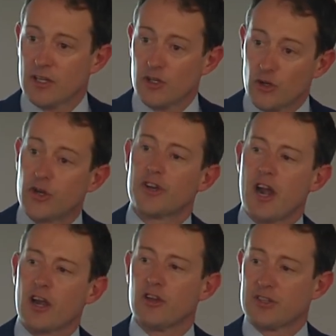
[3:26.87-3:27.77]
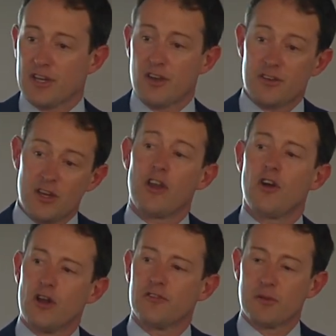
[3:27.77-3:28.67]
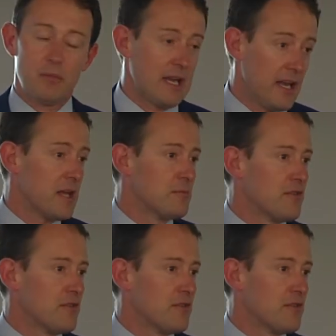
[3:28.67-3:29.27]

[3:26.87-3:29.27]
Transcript: You could argue that not all of the Millennium